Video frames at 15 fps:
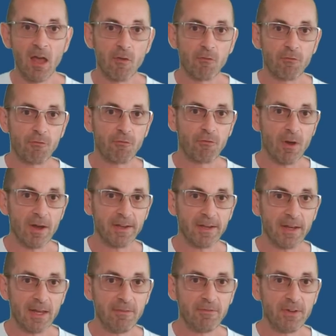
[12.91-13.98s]

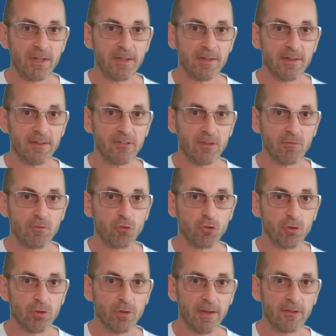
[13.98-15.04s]
Friday the 19th of
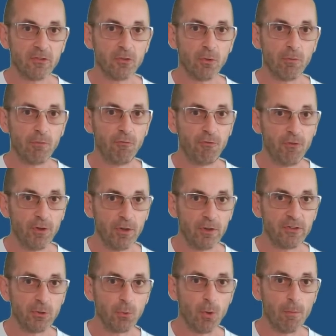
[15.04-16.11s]
July saw
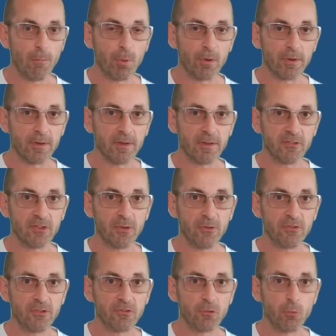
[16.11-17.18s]
31.9
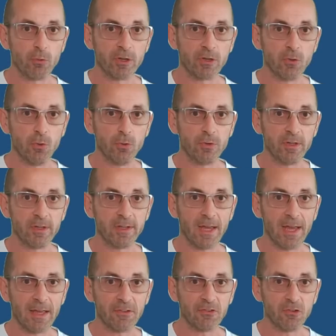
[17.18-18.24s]
Celsius recorded
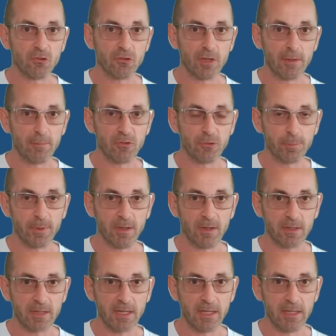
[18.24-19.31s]
at St James's
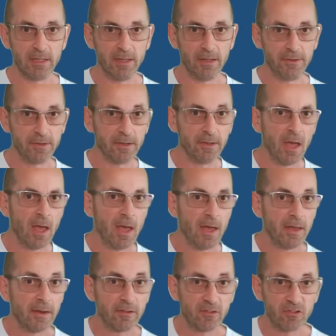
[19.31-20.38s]
Park in London.
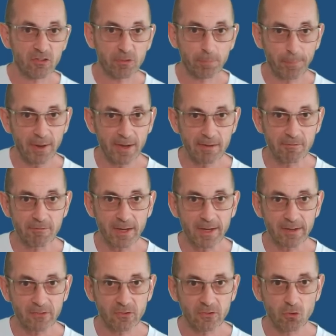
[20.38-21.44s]
Despite
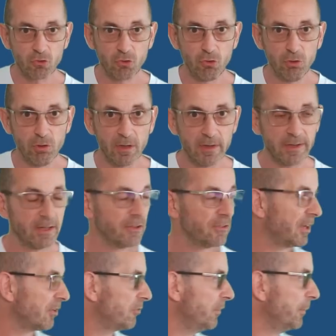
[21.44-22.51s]
that, July has
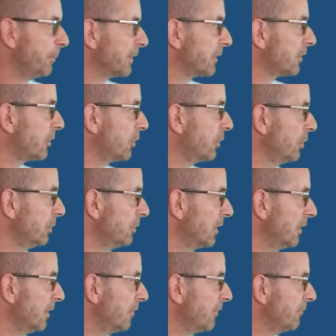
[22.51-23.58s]
actually been
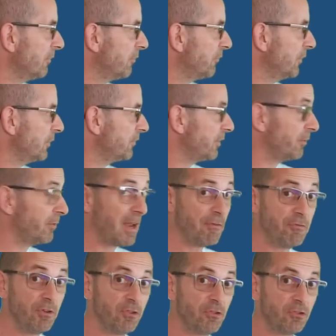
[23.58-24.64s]
cooler than the 30-year
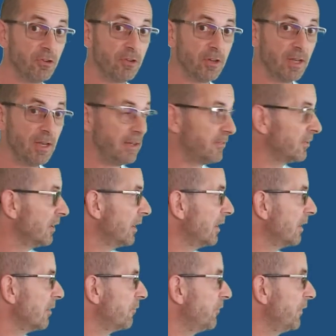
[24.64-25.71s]
average to date.
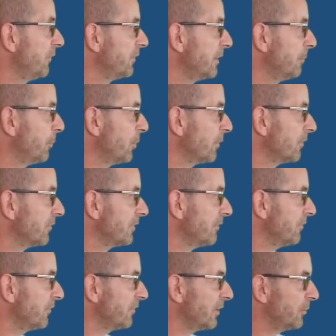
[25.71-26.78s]

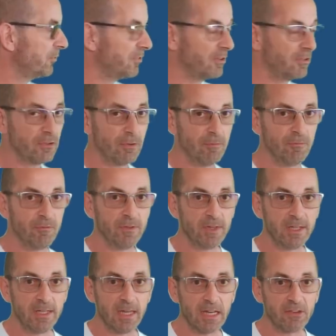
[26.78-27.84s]
15.7 Celsius on
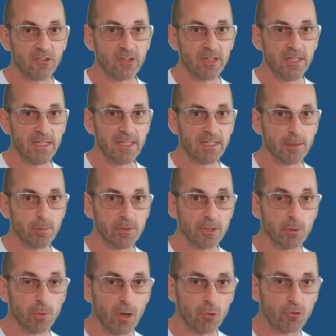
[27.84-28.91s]
the
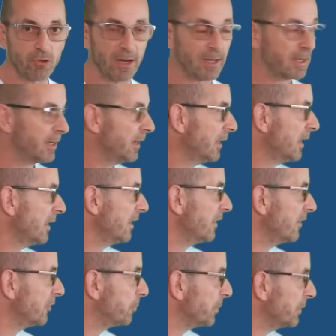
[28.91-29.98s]
TWO tracker
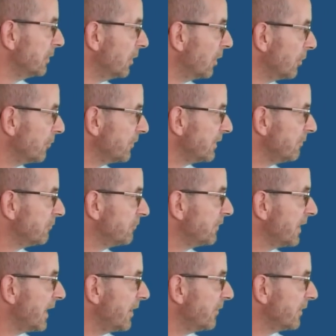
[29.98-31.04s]
is below the
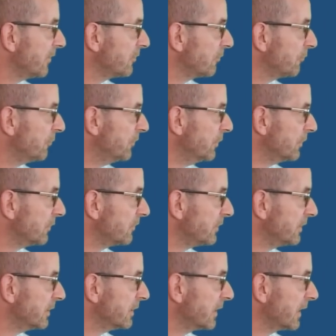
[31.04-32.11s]
various
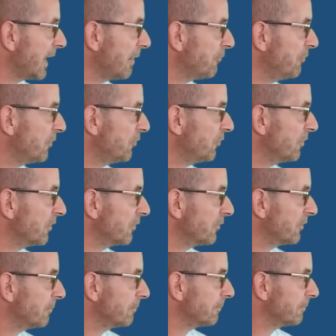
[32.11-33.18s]
30-year averages.